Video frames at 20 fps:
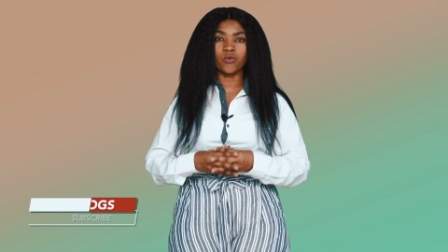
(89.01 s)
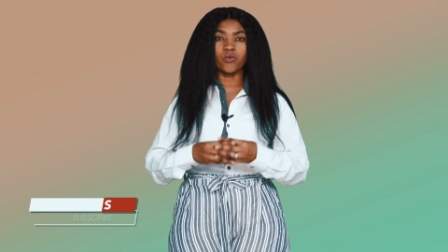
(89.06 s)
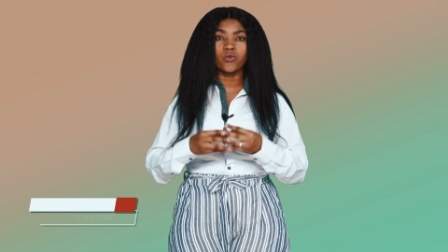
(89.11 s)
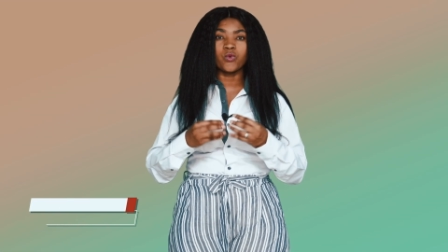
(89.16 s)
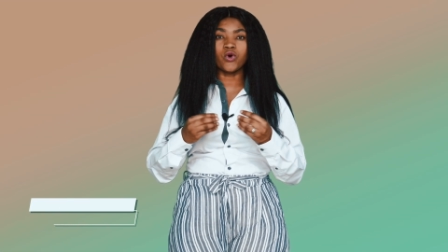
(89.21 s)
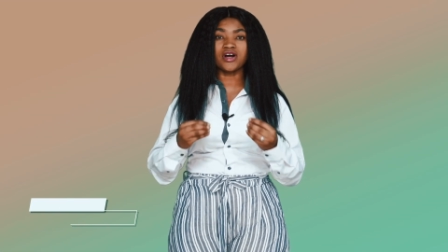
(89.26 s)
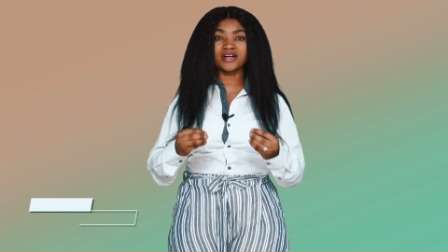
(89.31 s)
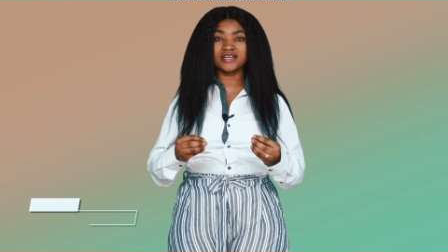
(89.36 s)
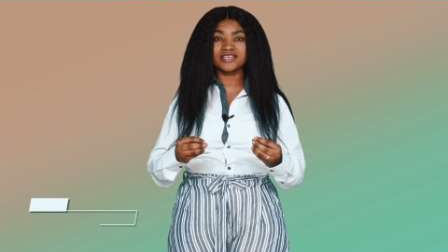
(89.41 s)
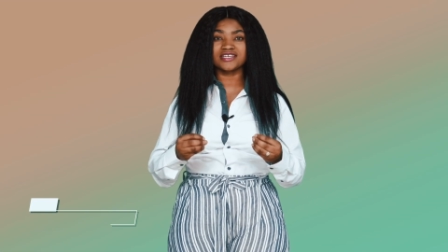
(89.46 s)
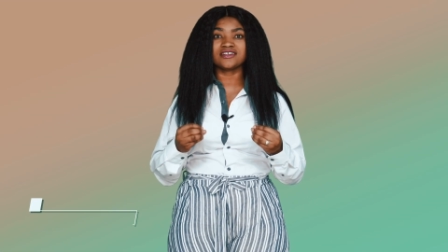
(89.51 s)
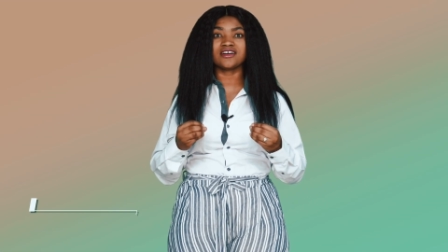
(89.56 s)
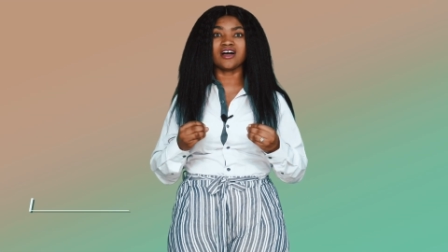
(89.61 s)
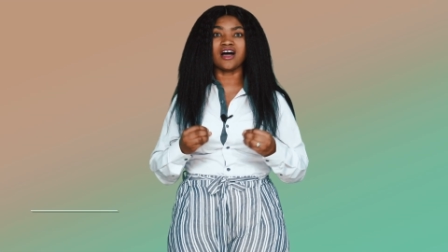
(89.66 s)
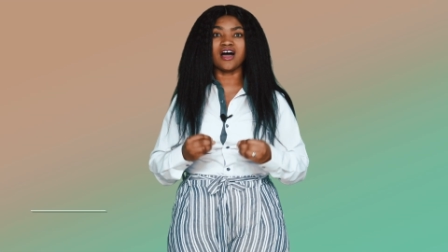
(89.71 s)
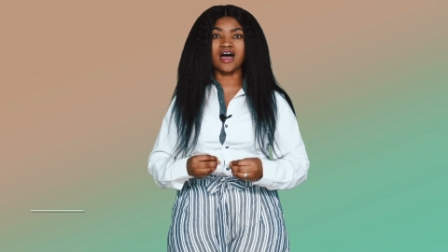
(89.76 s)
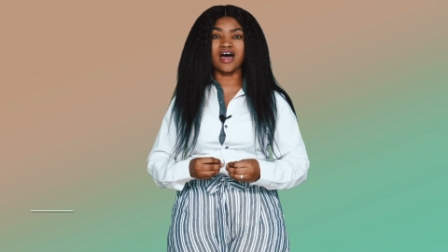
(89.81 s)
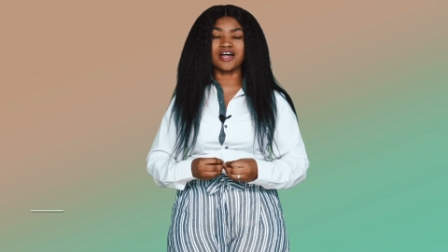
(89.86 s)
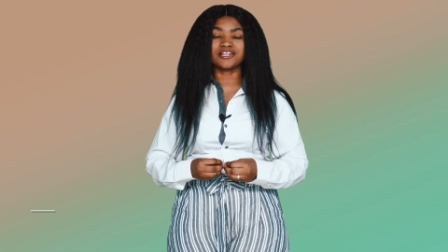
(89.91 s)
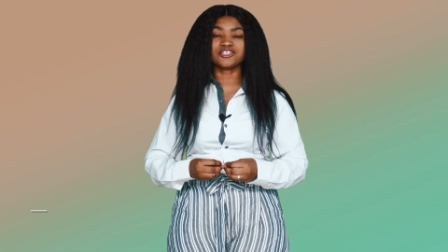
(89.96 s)
working
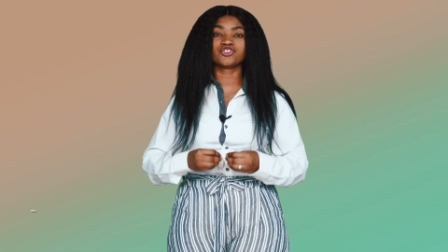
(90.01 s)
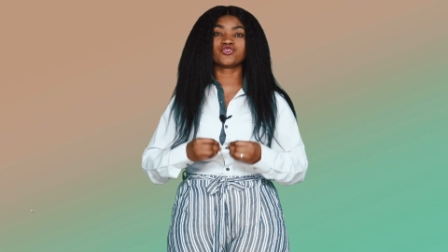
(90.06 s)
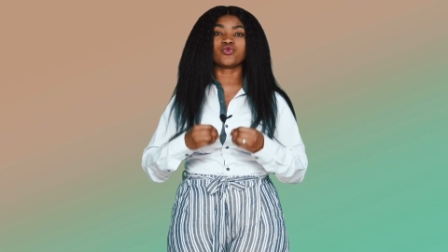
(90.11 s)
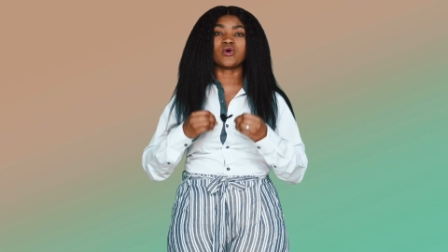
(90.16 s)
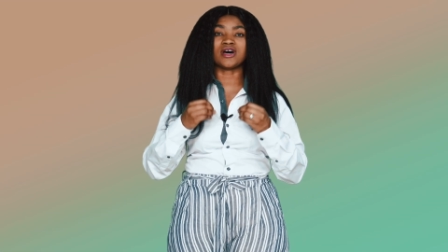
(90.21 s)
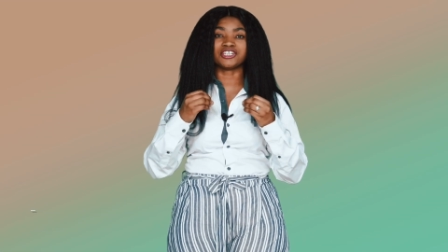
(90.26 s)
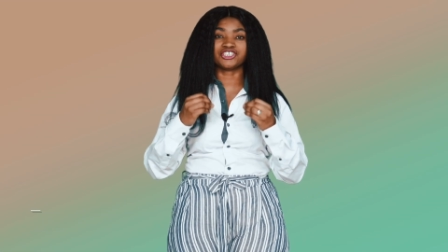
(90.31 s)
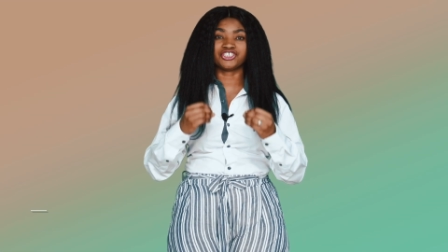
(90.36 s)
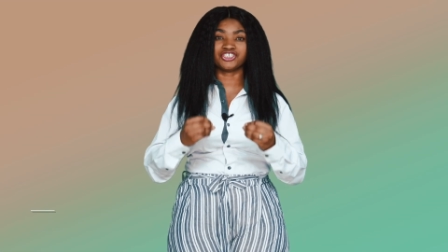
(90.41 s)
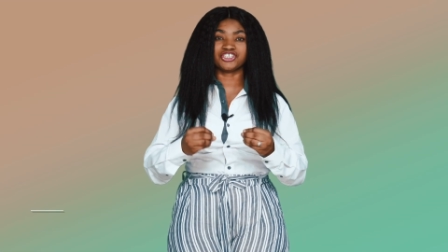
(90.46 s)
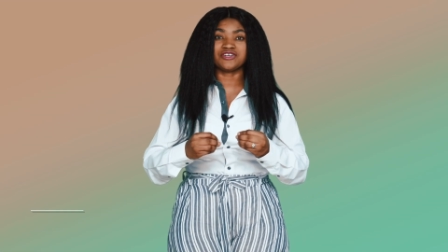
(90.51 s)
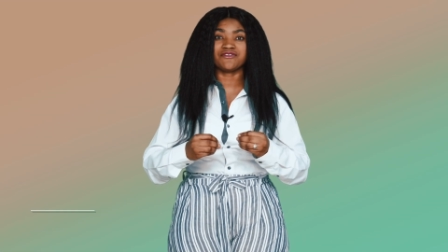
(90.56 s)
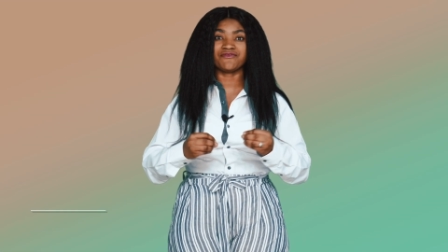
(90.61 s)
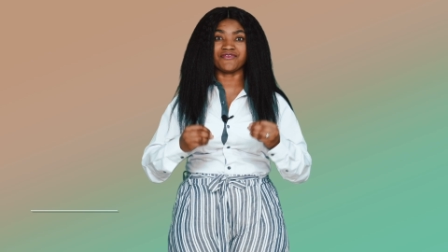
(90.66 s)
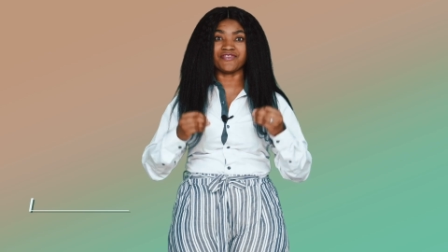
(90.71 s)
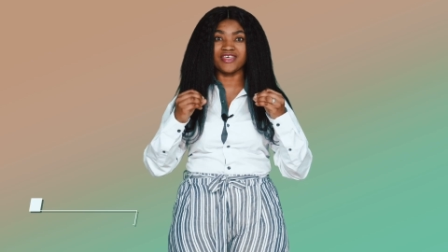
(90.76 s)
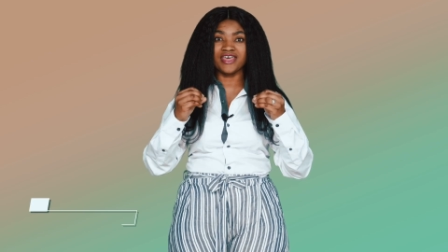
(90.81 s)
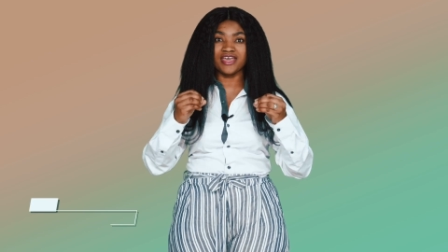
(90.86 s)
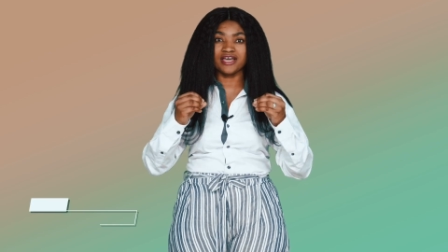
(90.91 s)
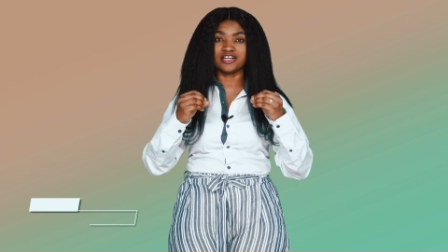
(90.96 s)
hard to achieve
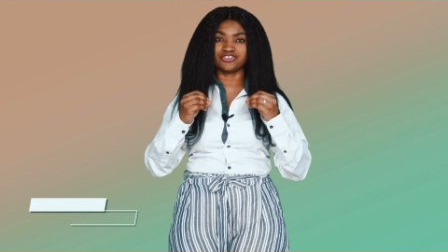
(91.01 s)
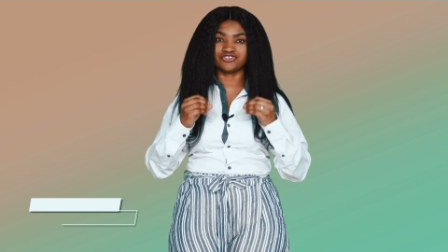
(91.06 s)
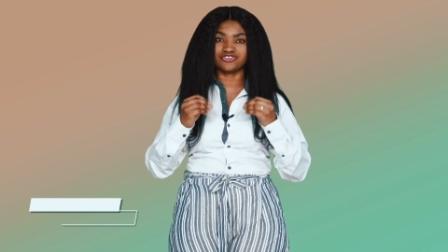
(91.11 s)
their